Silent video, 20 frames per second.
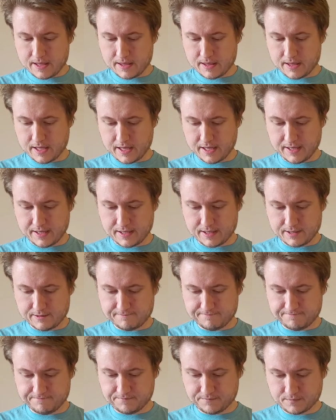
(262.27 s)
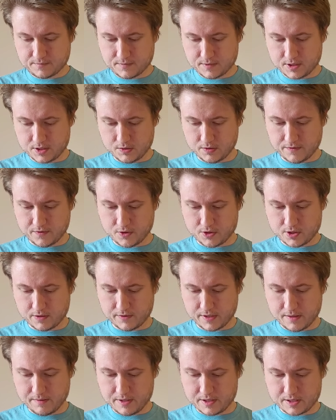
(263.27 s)
They do a version
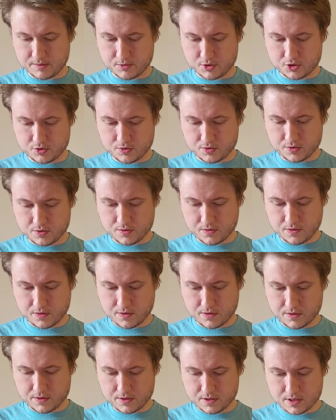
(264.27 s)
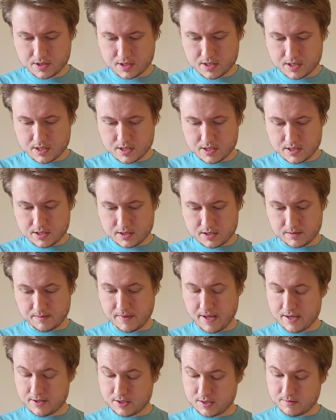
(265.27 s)
of Give Me Some Truth,
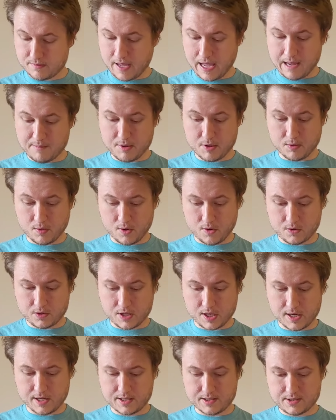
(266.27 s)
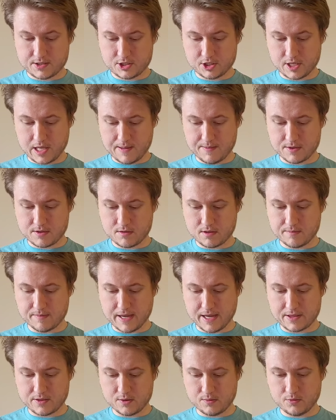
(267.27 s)
some Abbey Road cuts, She Came In Through the
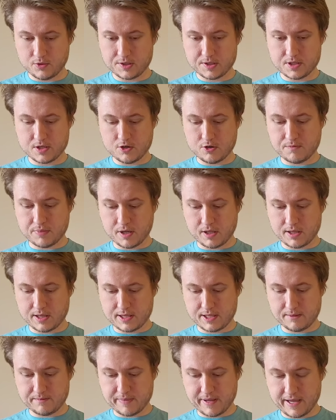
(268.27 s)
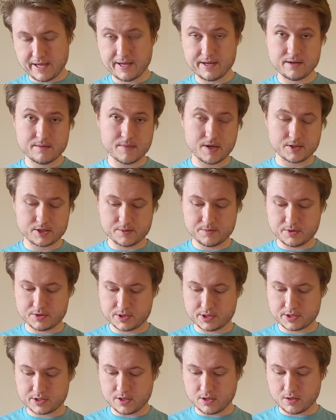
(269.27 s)
Bathroom Window, Polythene Pam,
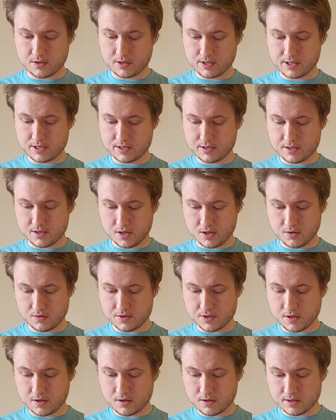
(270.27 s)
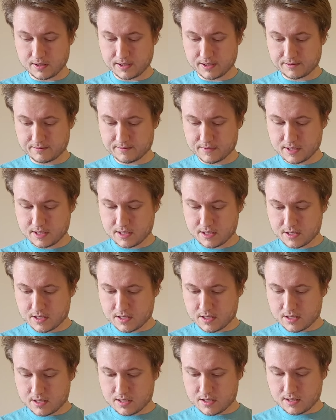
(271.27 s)
Octopus's Garden, Oh Darling.
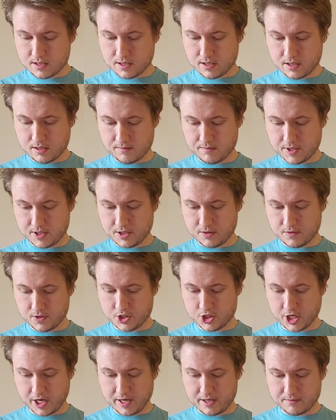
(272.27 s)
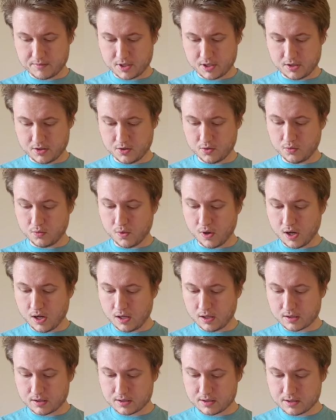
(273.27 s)
They do a jam called The
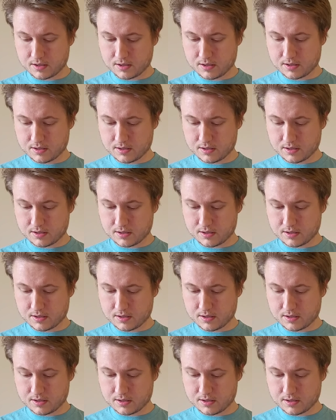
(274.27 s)
Walk,